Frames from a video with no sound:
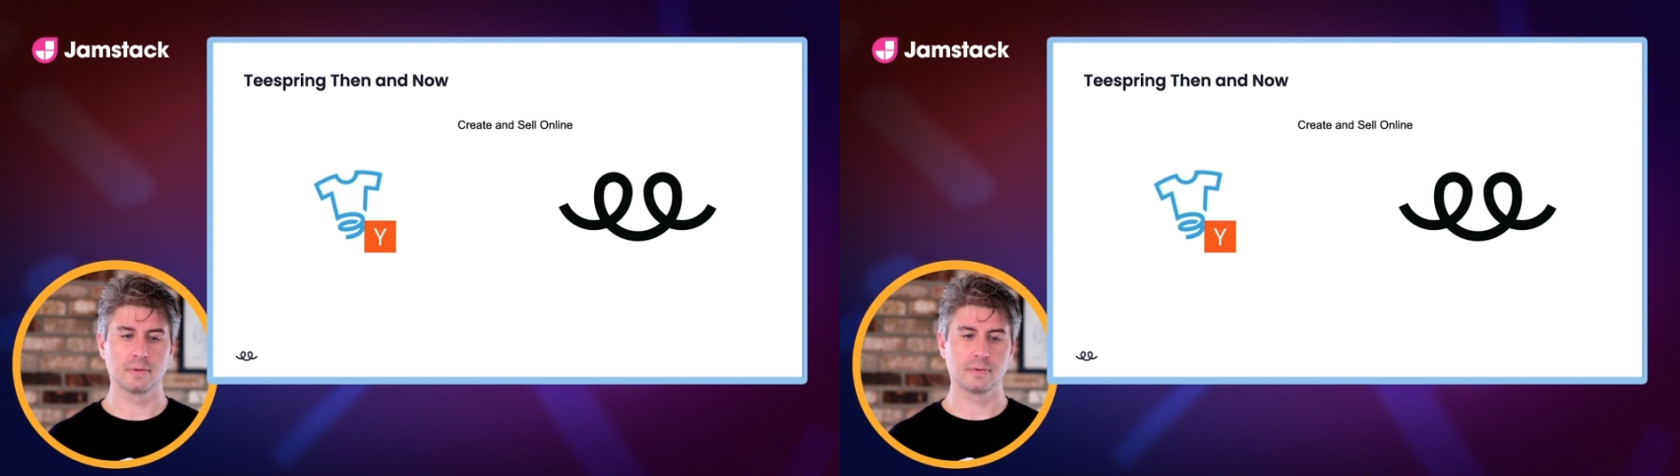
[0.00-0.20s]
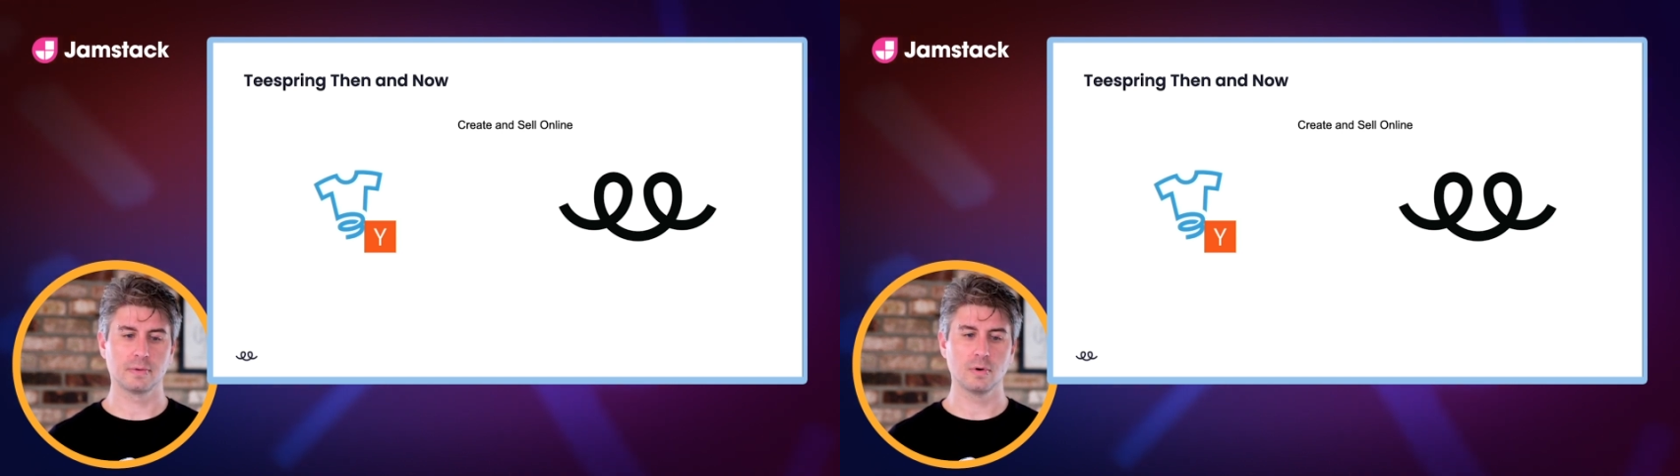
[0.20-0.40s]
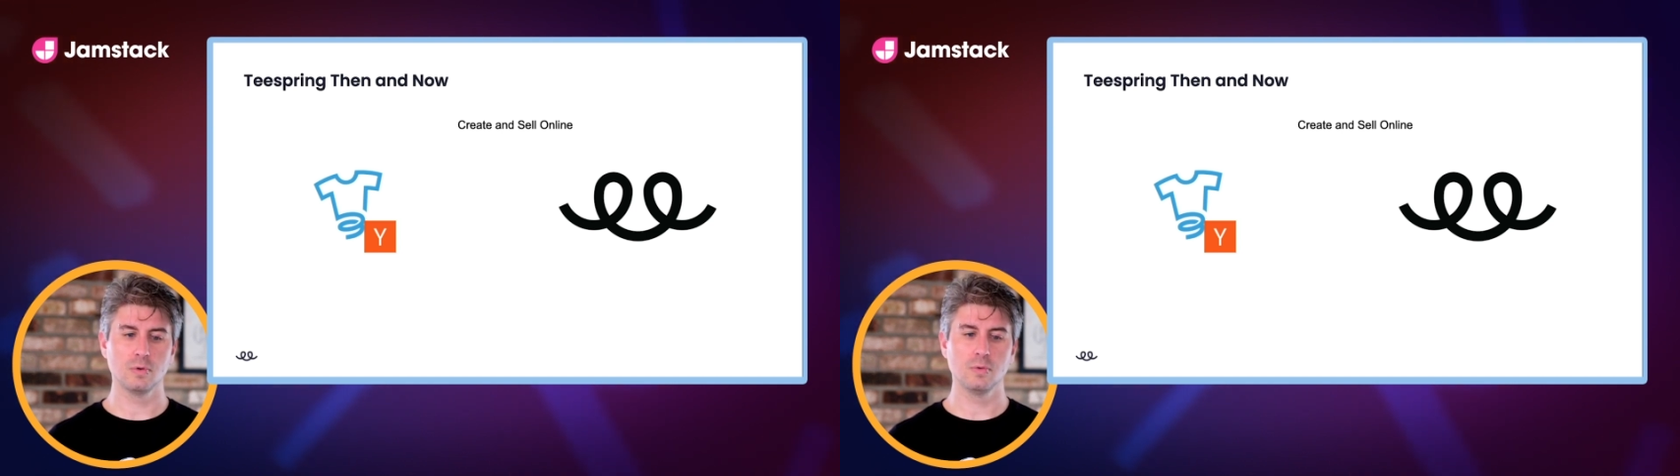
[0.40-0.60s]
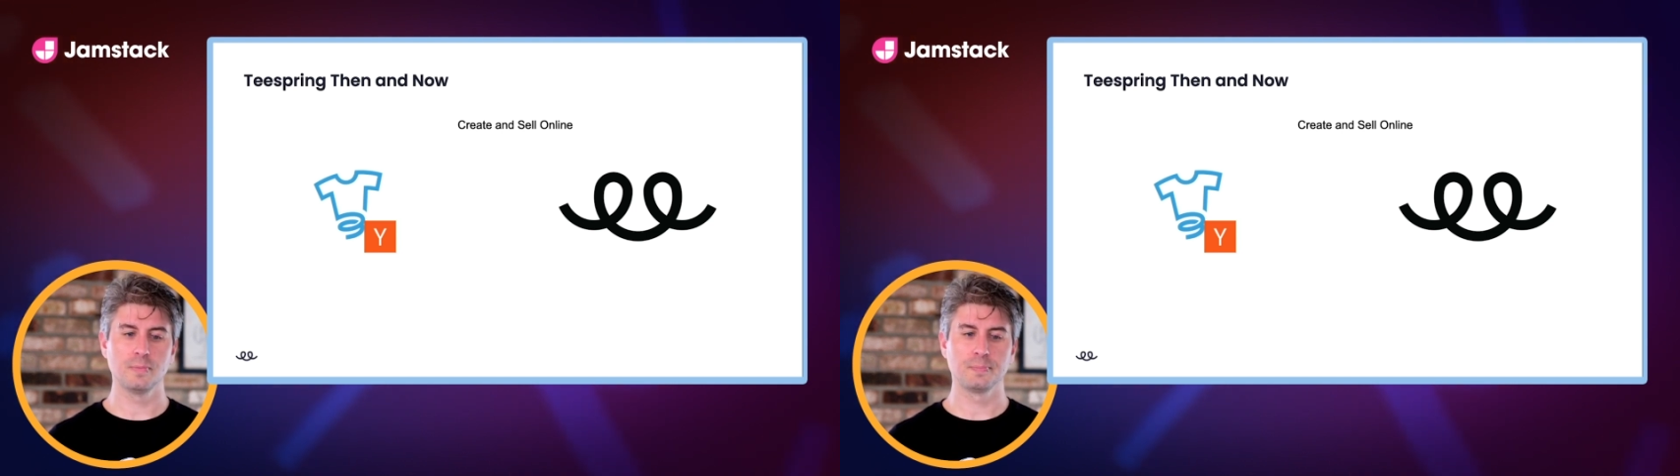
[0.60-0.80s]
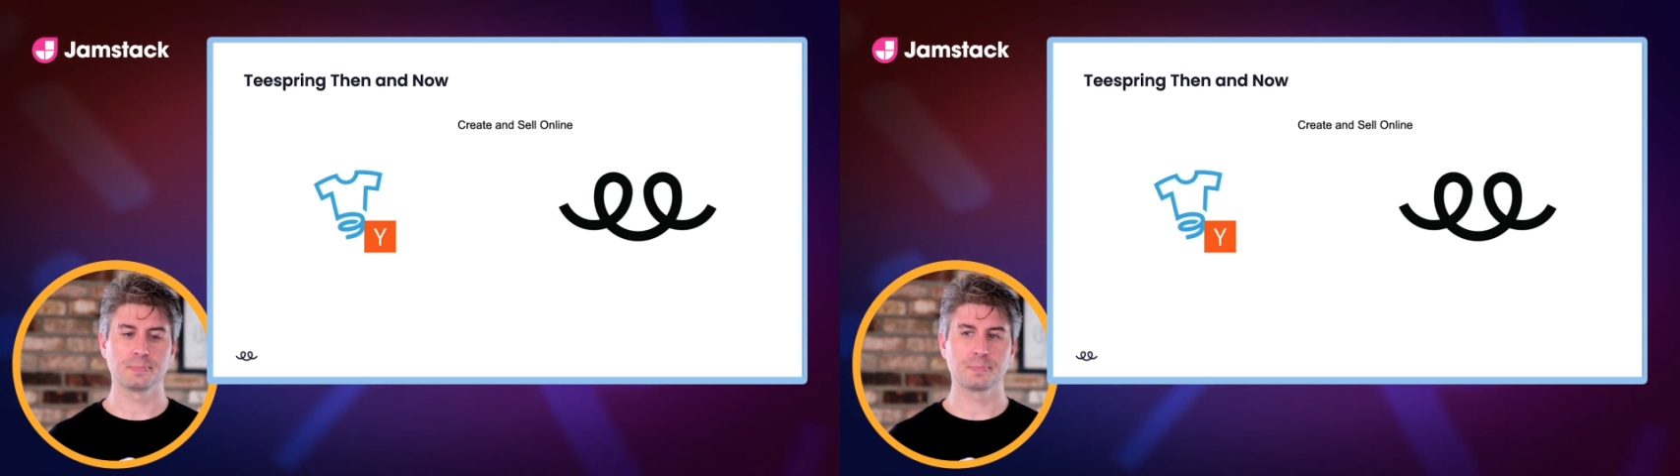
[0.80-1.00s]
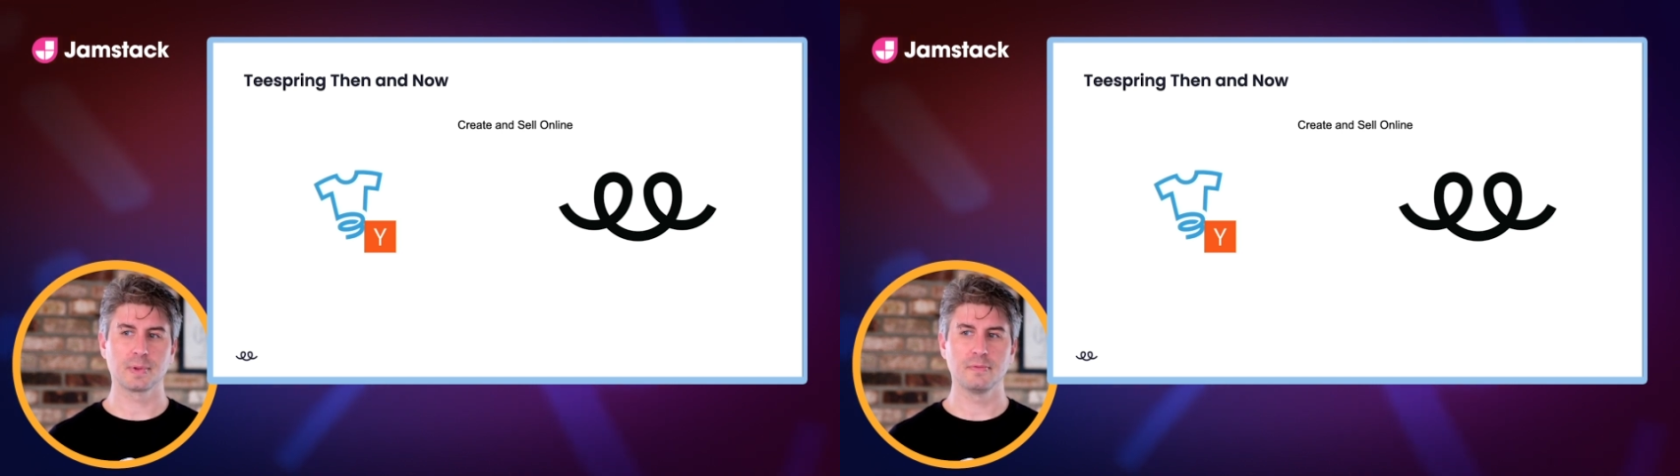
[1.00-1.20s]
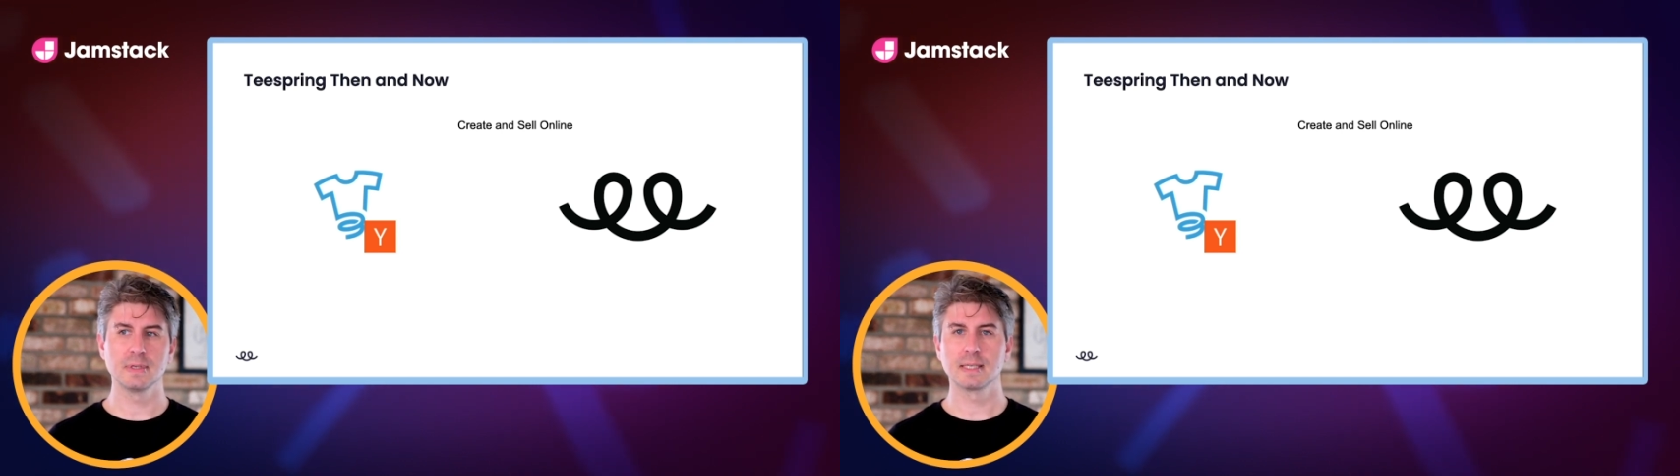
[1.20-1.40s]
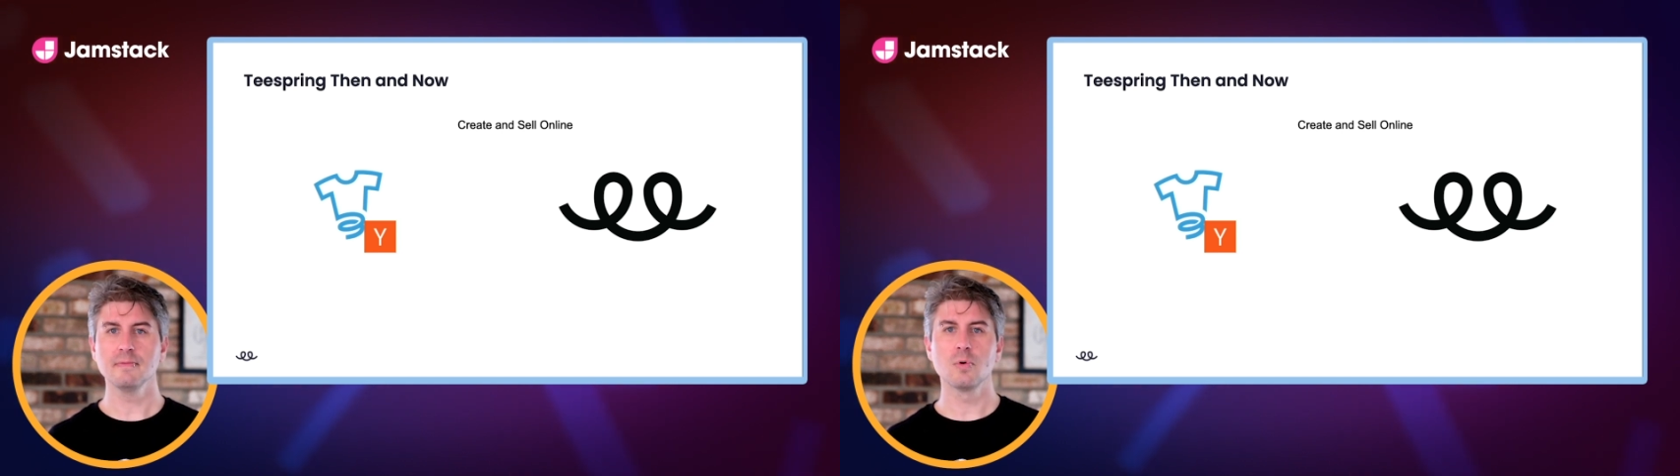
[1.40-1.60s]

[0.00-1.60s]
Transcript: So if we skip